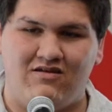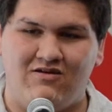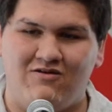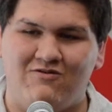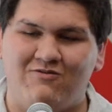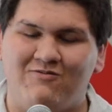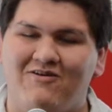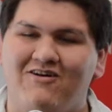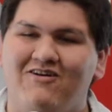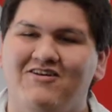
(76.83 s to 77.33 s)

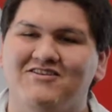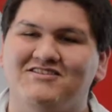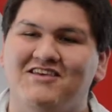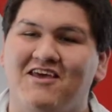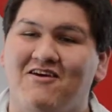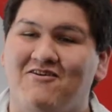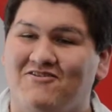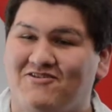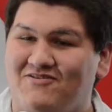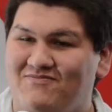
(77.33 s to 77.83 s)
We all say
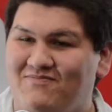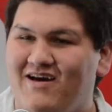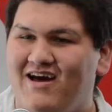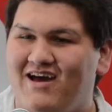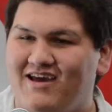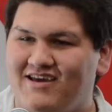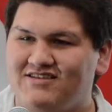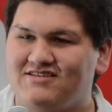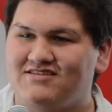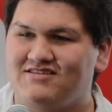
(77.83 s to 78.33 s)
our
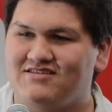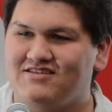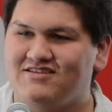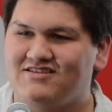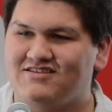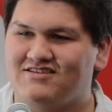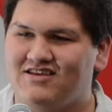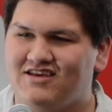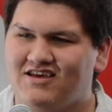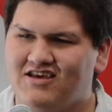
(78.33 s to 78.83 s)
goodbyes.
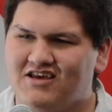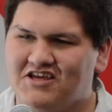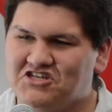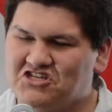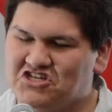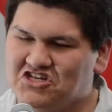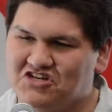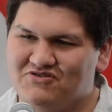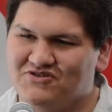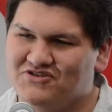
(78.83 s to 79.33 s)
His
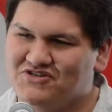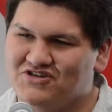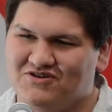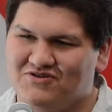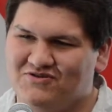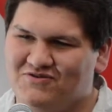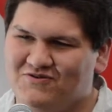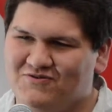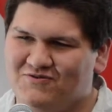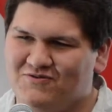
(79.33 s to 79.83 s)
children
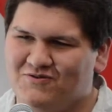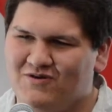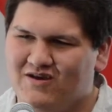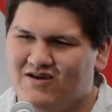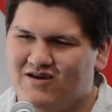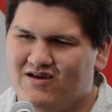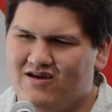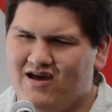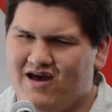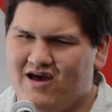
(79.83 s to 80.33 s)
who
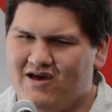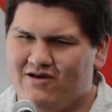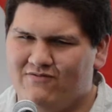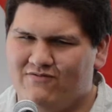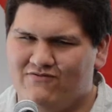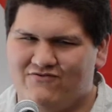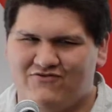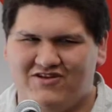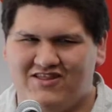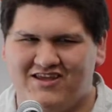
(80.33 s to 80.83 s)
I
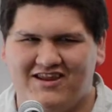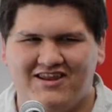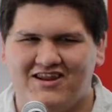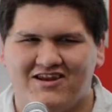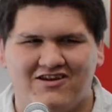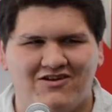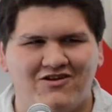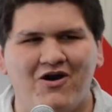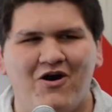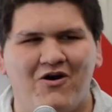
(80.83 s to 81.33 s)
really
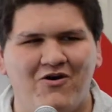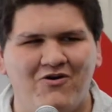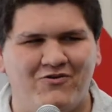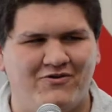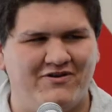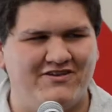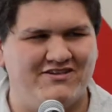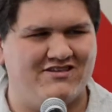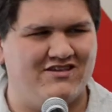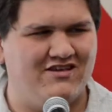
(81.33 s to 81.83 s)
didn't know,
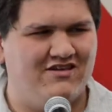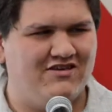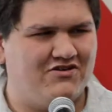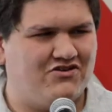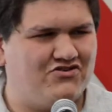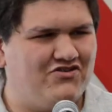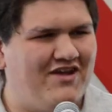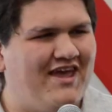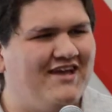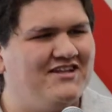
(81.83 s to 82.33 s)
his
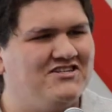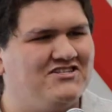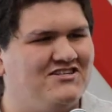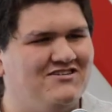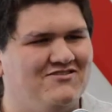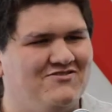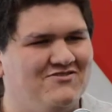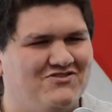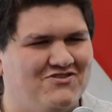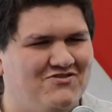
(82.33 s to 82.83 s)

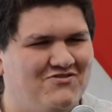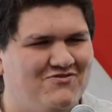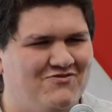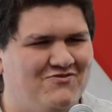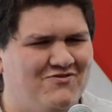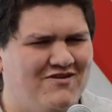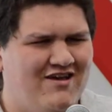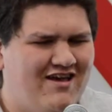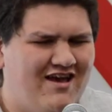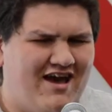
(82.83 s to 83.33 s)
grandchildren
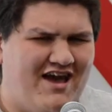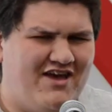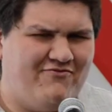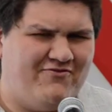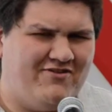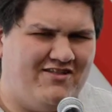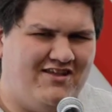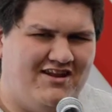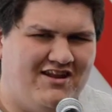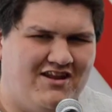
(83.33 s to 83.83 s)
who I
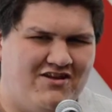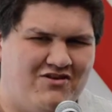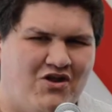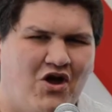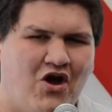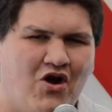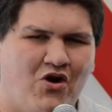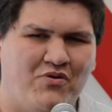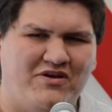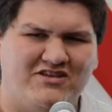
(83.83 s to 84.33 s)
really didn't
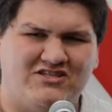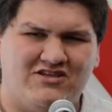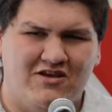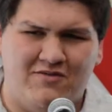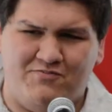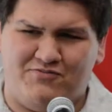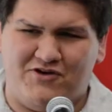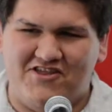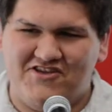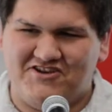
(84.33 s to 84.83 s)
know, his
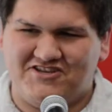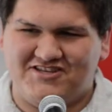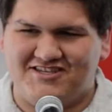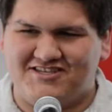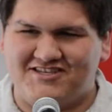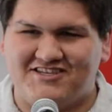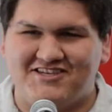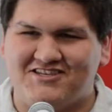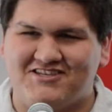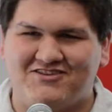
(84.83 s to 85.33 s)
brothers and
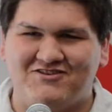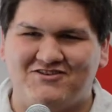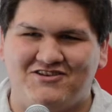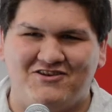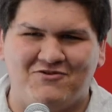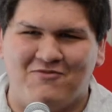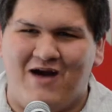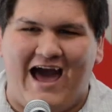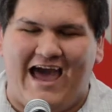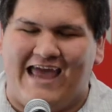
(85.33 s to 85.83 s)
sisters
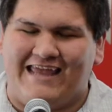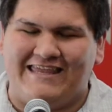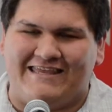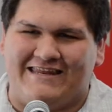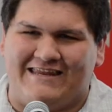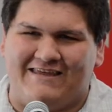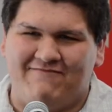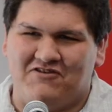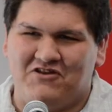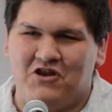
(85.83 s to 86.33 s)
who I
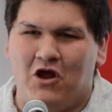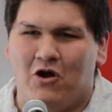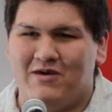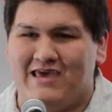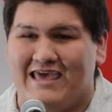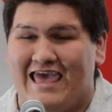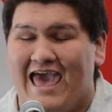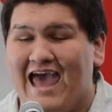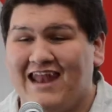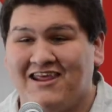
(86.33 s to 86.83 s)
didn't even know
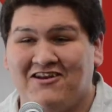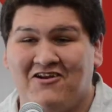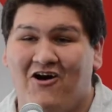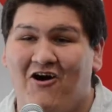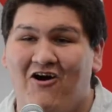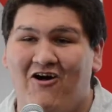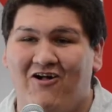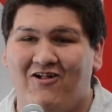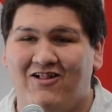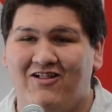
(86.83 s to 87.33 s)
he had at
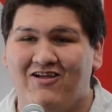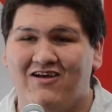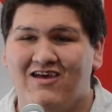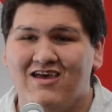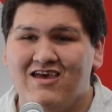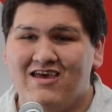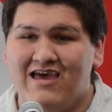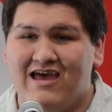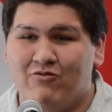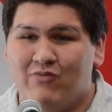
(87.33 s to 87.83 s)
all.
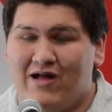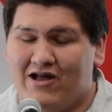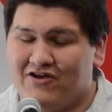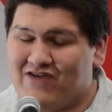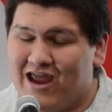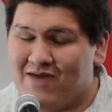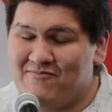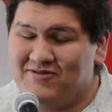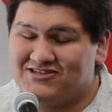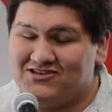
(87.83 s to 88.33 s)
And while
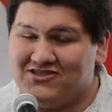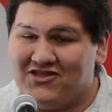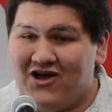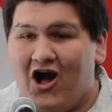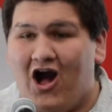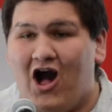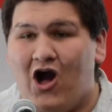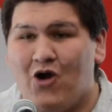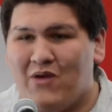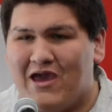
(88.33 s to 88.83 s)
Grandma's in the
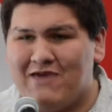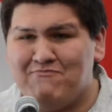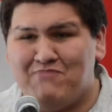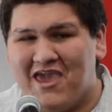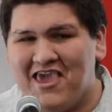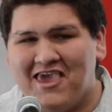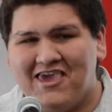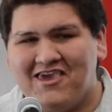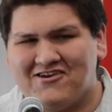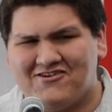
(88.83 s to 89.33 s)
hallway
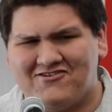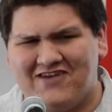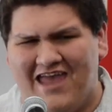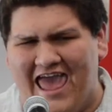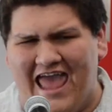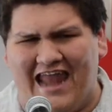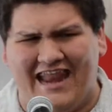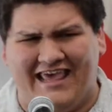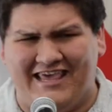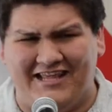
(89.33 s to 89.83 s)
banging her
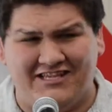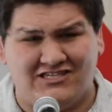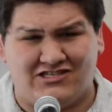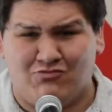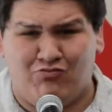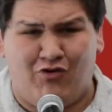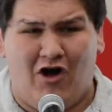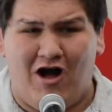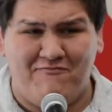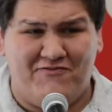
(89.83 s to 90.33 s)
head against the
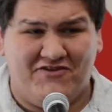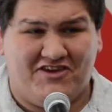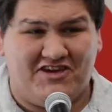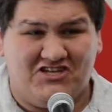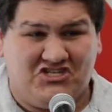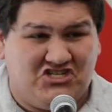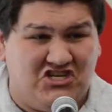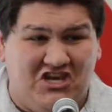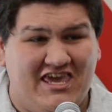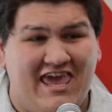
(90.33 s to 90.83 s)
wall because
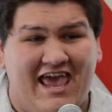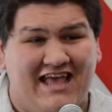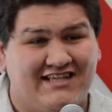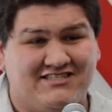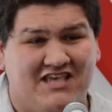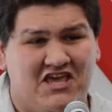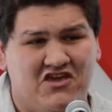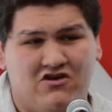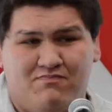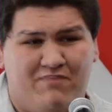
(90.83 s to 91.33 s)
she can't
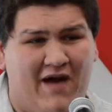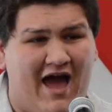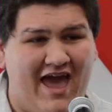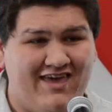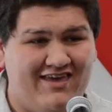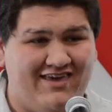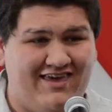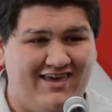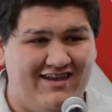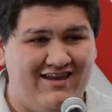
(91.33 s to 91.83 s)
say goodbye
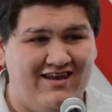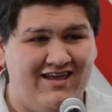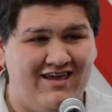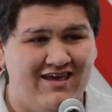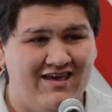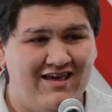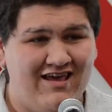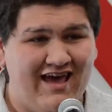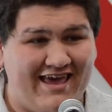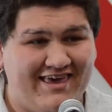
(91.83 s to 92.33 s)
again,
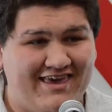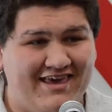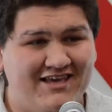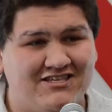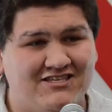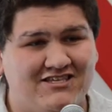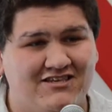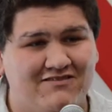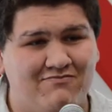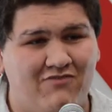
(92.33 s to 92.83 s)
I
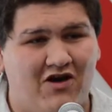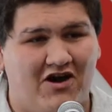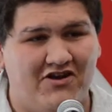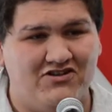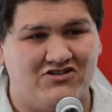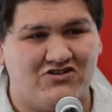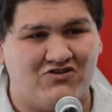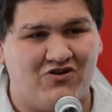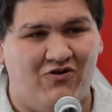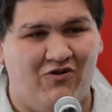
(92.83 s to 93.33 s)
kiss him on
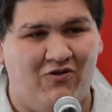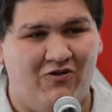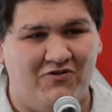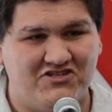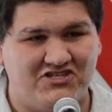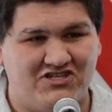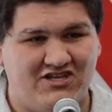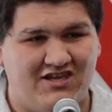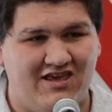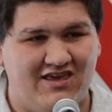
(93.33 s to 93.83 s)
his cold
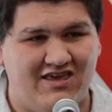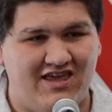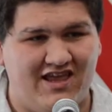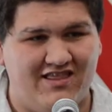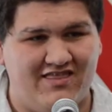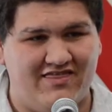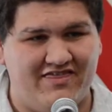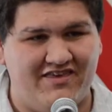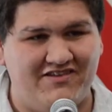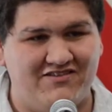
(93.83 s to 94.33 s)
cheek
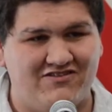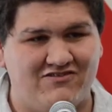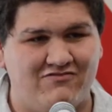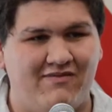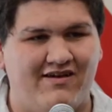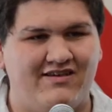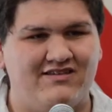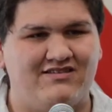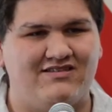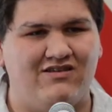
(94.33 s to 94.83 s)
and think to
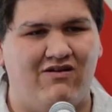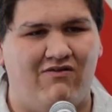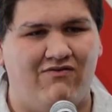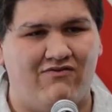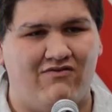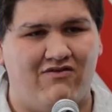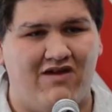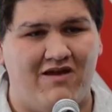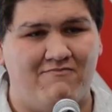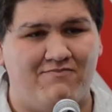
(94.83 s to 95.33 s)
myself,
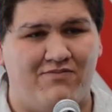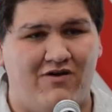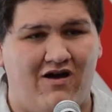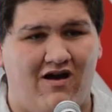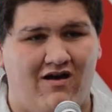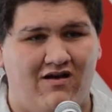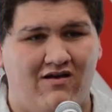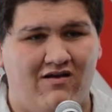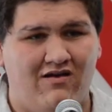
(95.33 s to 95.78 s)
Grandpa, I